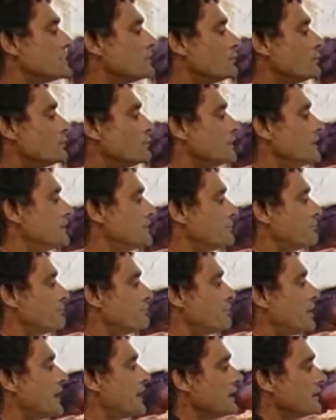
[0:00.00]
we need to
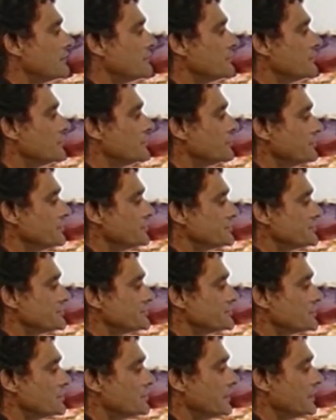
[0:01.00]
paint over the top of the
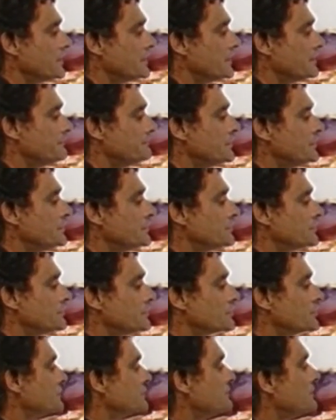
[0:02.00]
sky. The
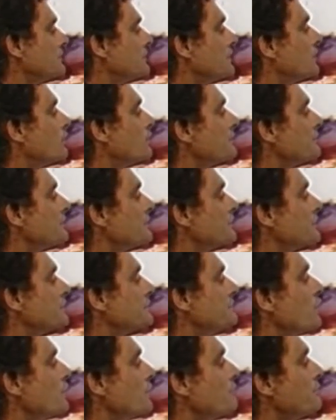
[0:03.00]
sky is one of the most
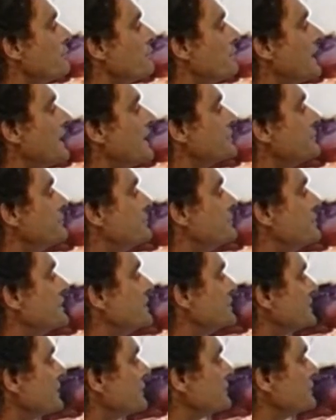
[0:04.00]
important parts of the
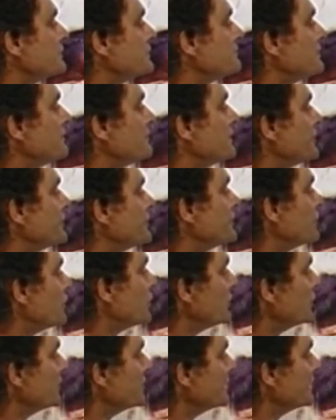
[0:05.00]
picture, so we spend a bit of
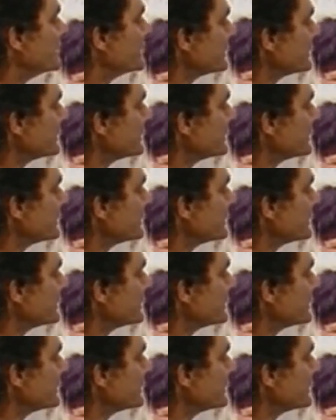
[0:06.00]
time on it.